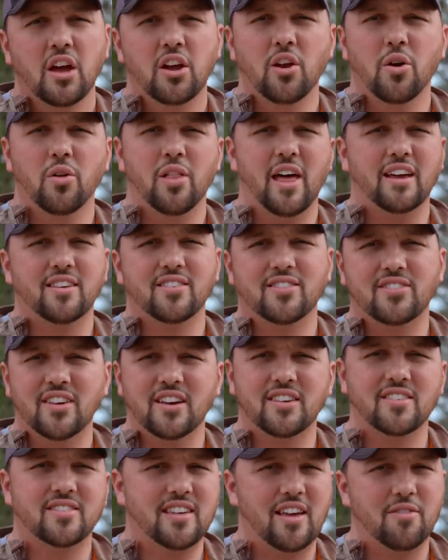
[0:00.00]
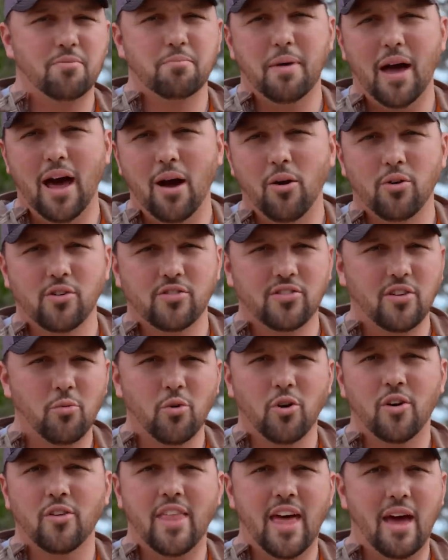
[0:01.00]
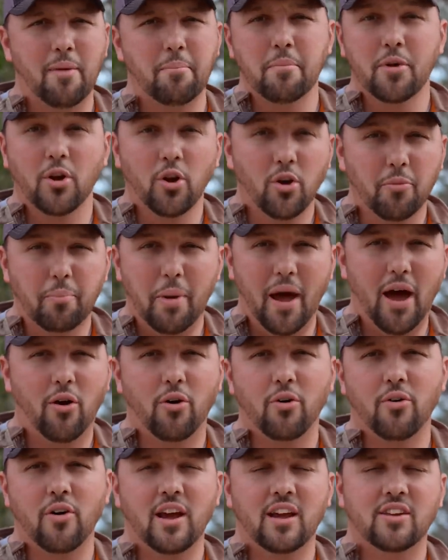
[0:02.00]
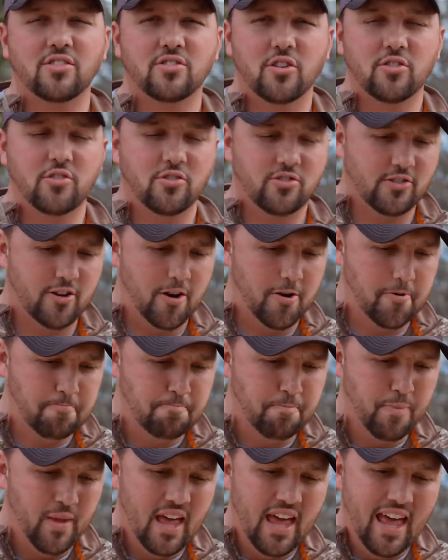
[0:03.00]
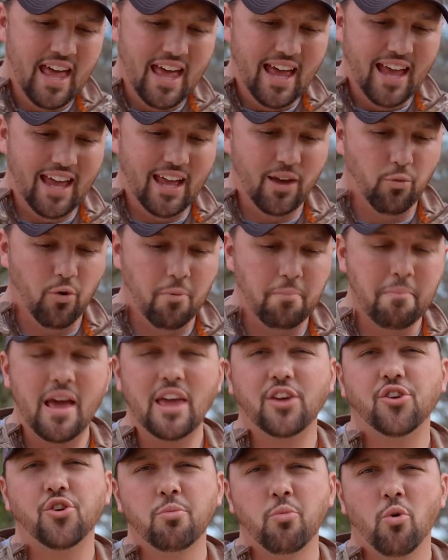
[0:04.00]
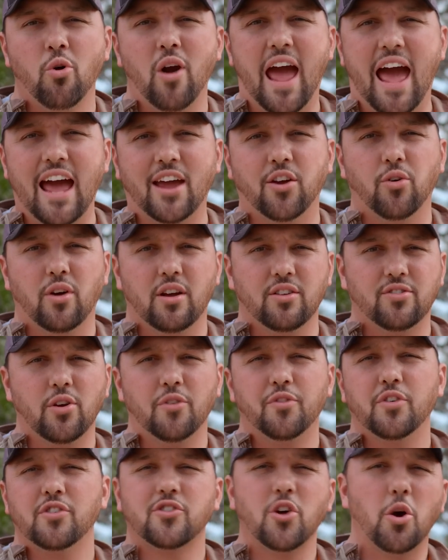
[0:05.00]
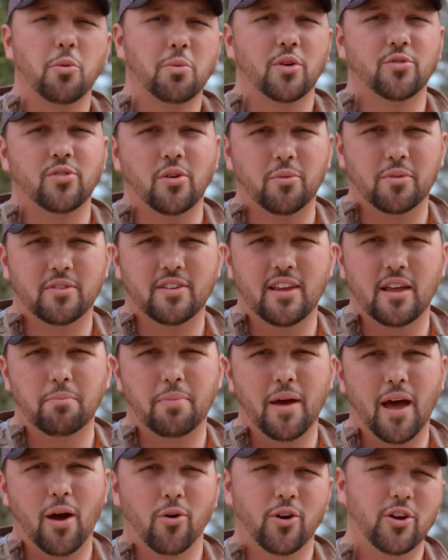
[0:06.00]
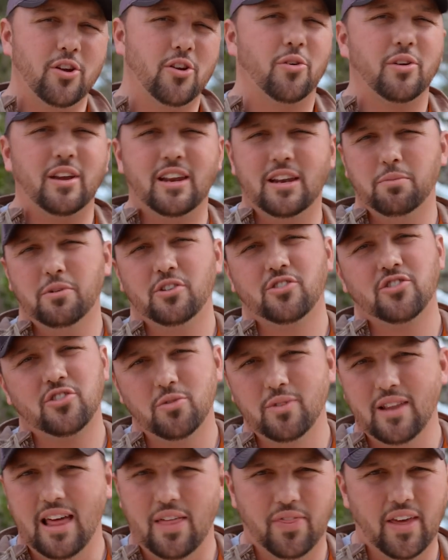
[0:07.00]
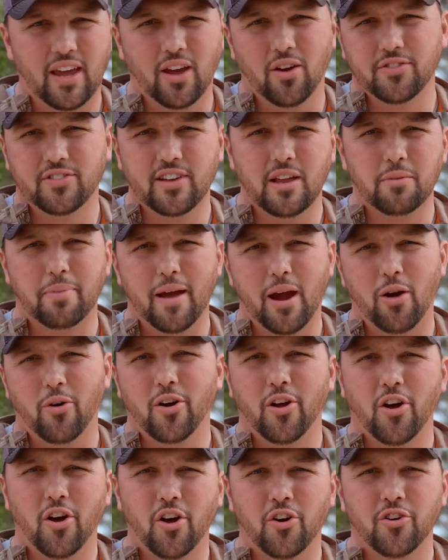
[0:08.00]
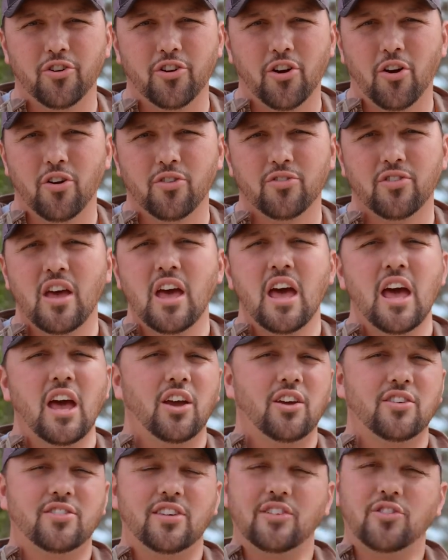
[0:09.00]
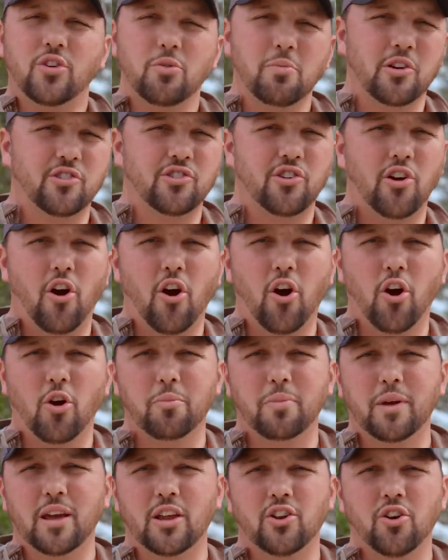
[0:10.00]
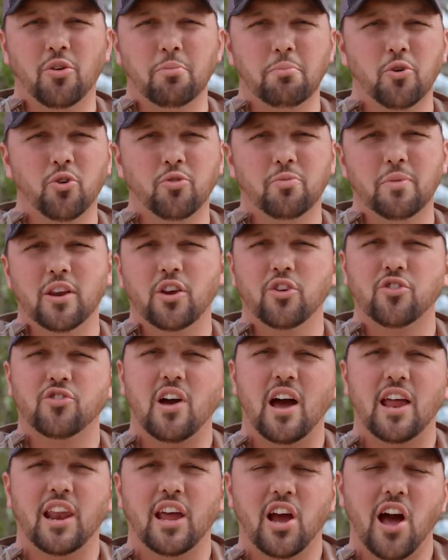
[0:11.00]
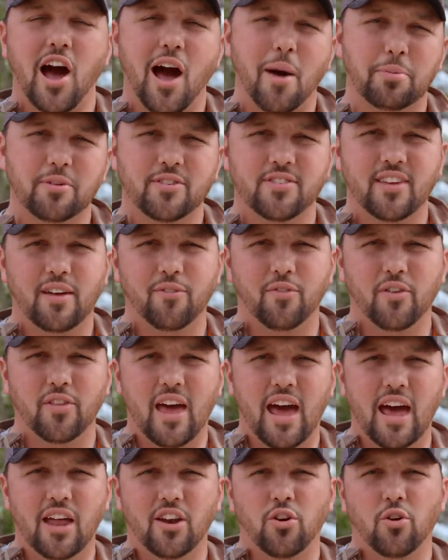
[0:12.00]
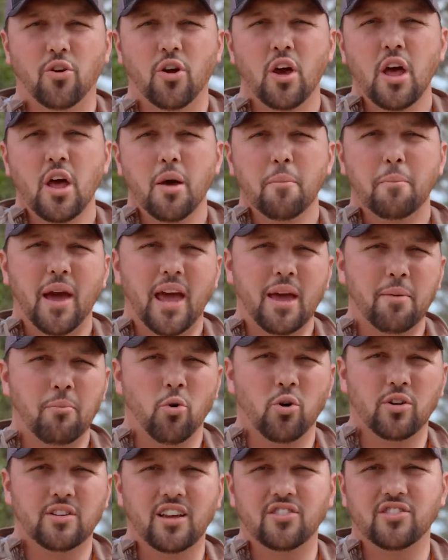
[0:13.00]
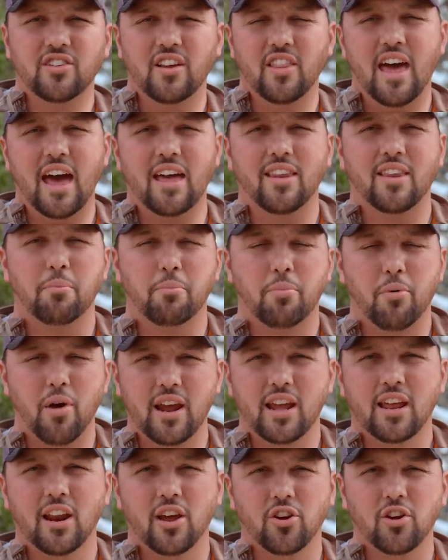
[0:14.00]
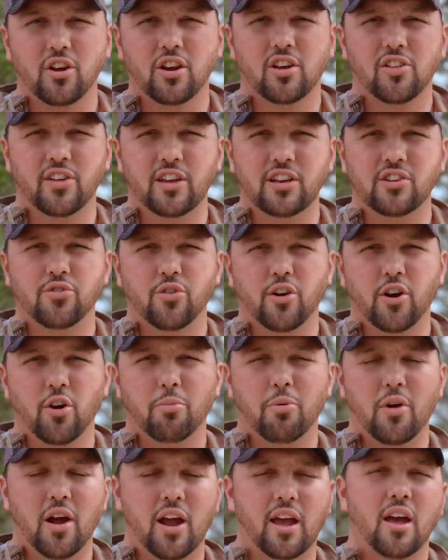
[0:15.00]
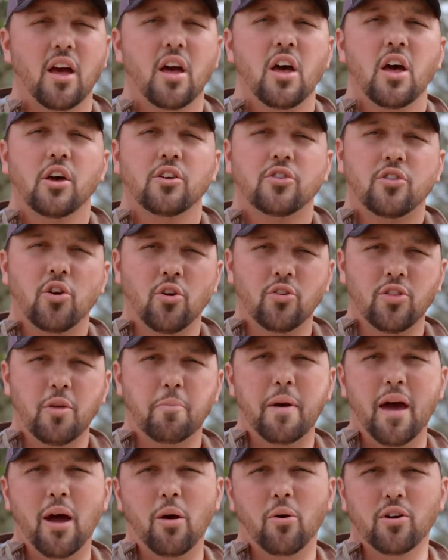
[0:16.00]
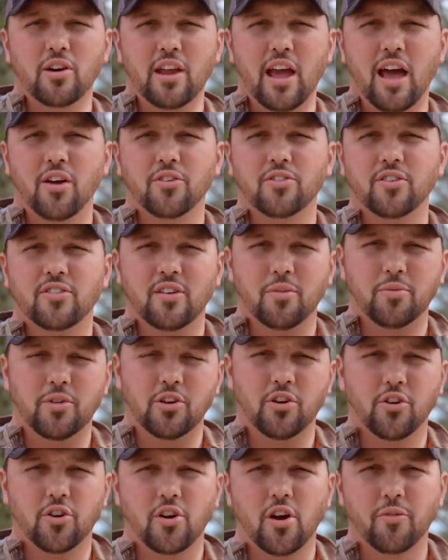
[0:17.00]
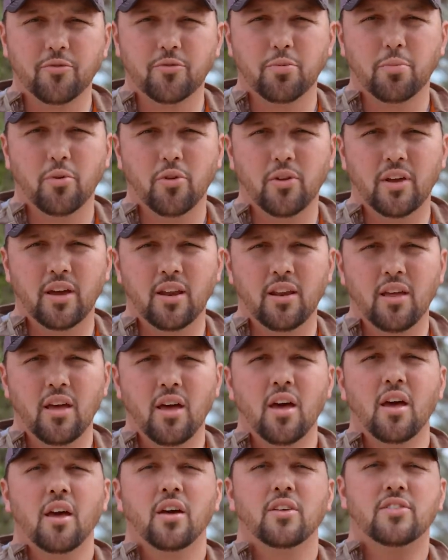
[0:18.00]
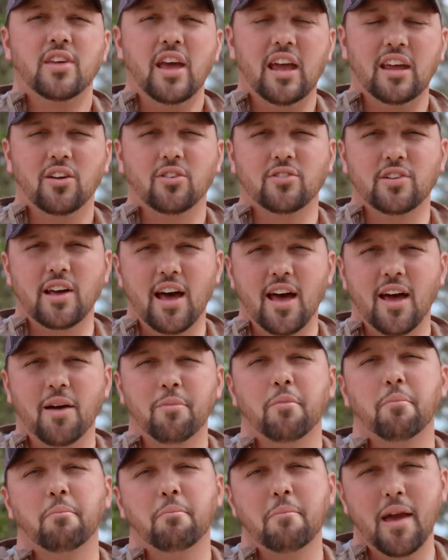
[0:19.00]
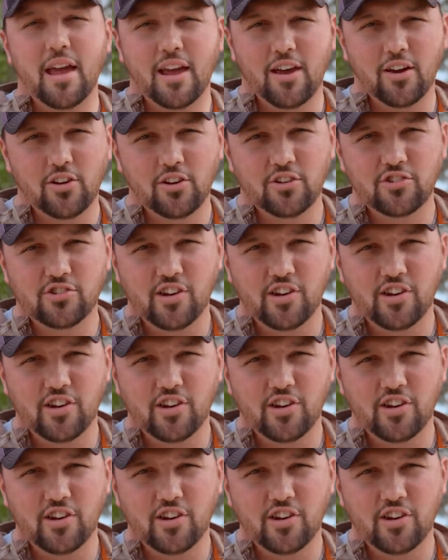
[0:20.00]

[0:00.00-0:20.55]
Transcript: You know, like 6, 7 power, somewhere in that middle power range on your scope. It will make you more accurate. So if your scope goes up to 10 power, you don't need to be shooting that thing on 10 power to 100 yards. You see too much of your heartbeat and your movement, and you're trying to compensate for that, and you're paying more attention to that than breaking a good clean trigger break. Turn the power down to something you're comfortable in, take your time, make a good